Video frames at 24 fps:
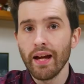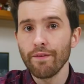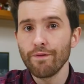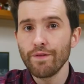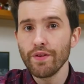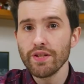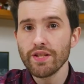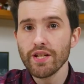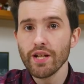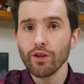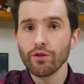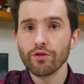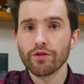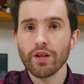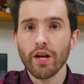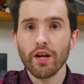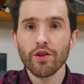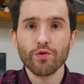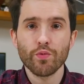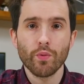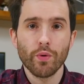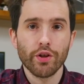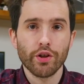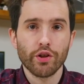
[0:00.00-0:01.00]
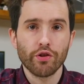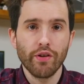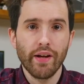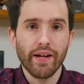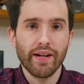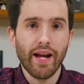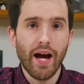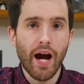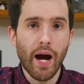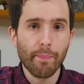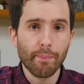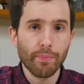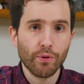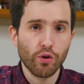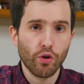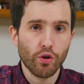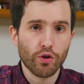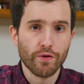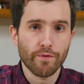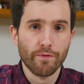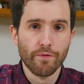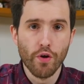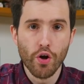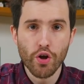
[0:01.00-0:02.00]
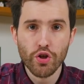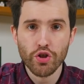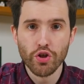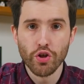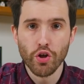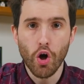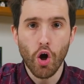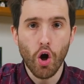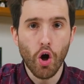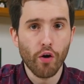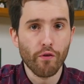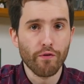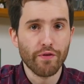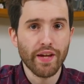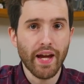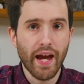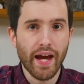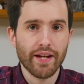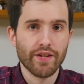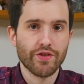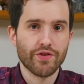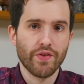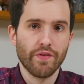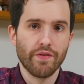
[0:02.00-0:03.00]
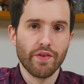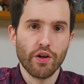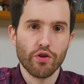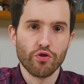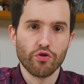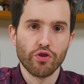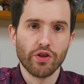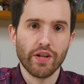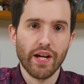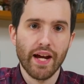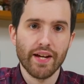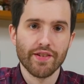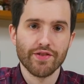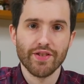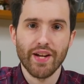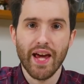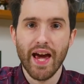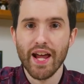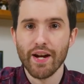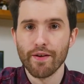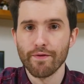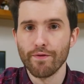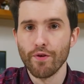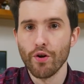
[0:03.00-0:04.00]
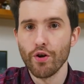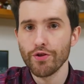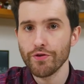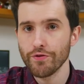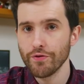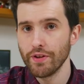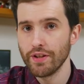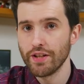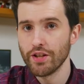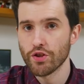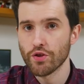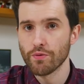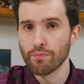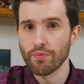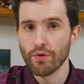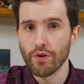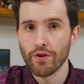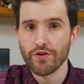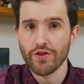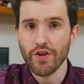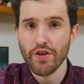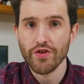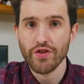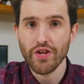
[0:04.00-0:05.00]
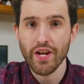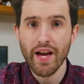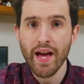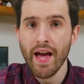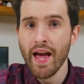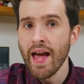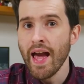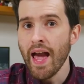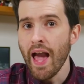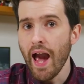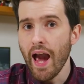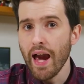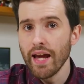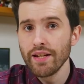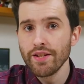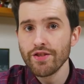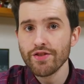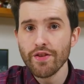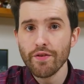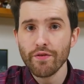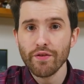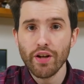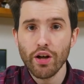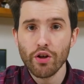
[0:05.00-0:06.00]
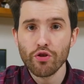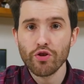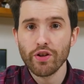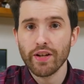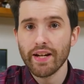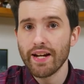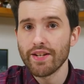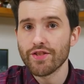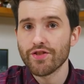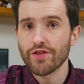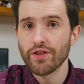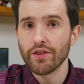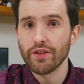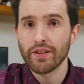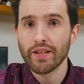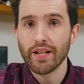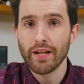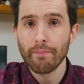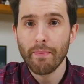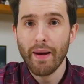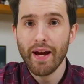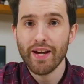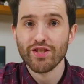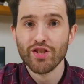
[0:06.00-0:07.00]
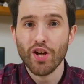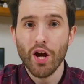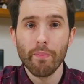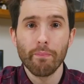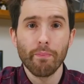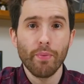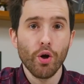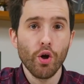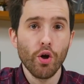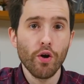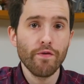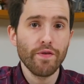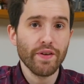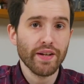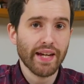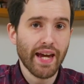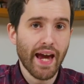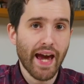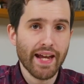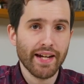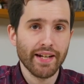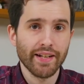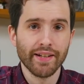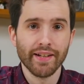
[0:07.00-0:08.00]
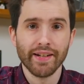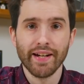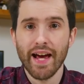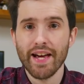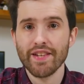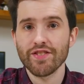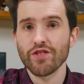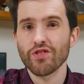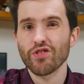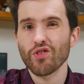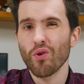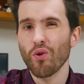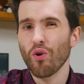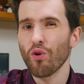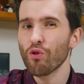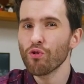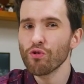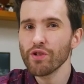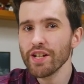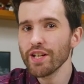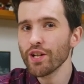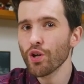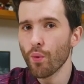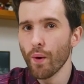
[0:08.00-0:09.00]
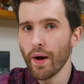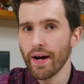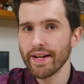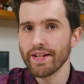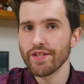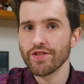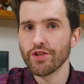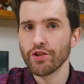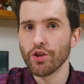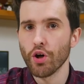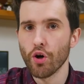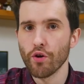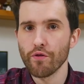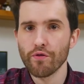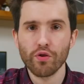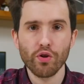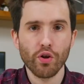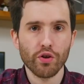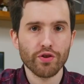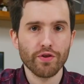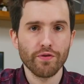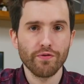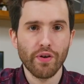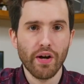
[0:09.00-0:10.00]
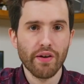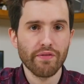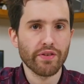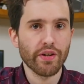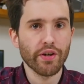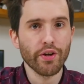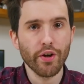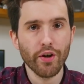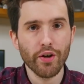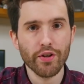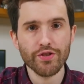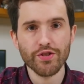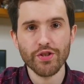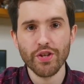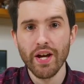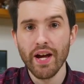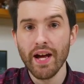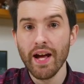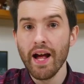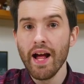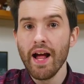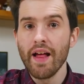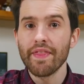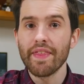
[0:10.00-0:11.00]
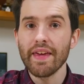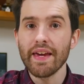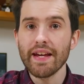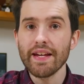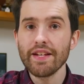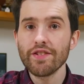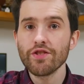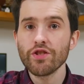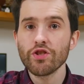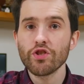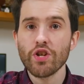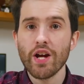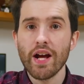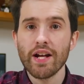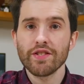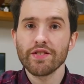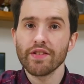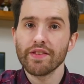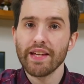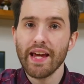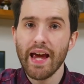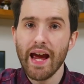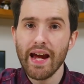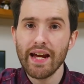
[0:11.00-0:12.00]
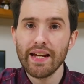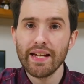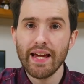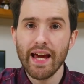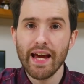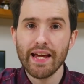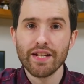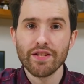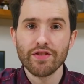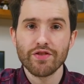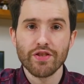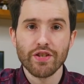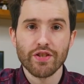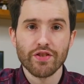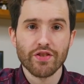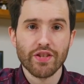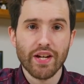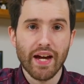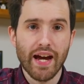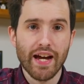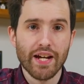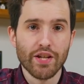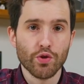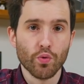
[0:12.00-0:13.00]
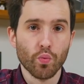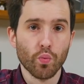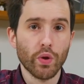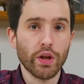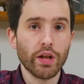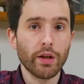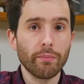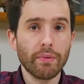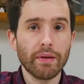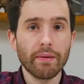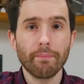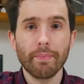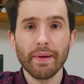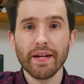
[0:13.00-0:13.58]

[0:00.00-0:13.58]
If Intel does want to create an upclocked version of the 8700K as an anniversary edition processor, 8700K silicon makes a perfect candidate as it's already quite easy to overclock to 5 GHz there is a chance that the 8086Ks will be